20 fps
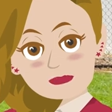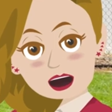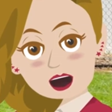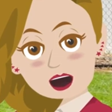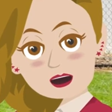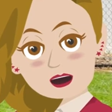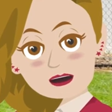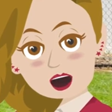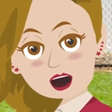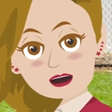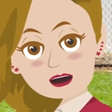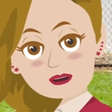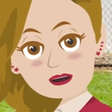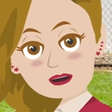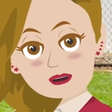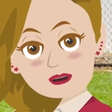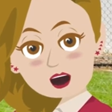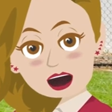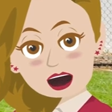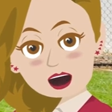anything that
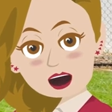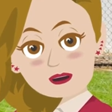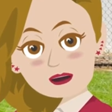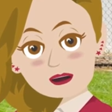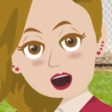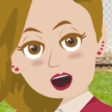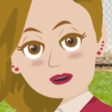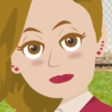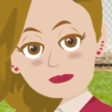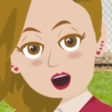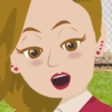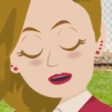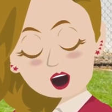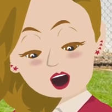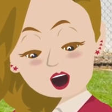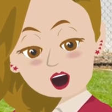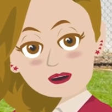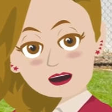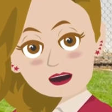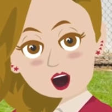cooperates with
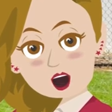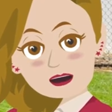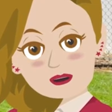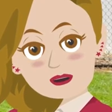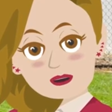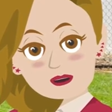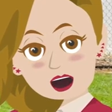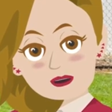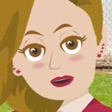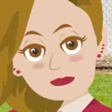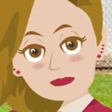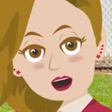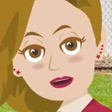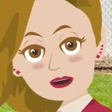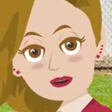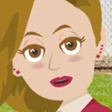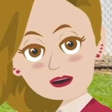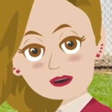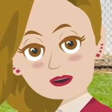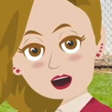what you are requesting
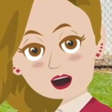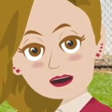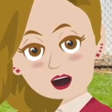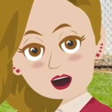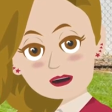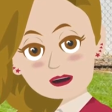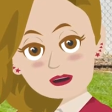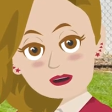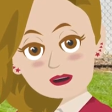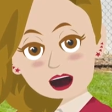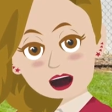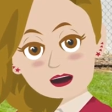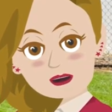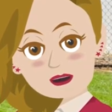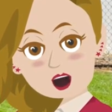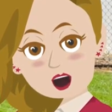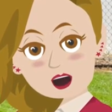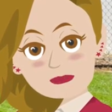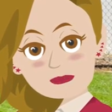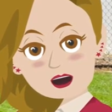becomes a part of
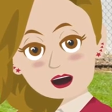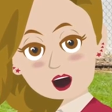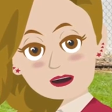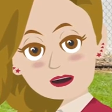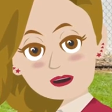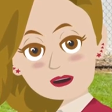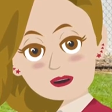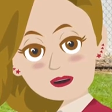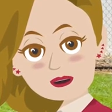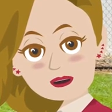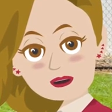that mix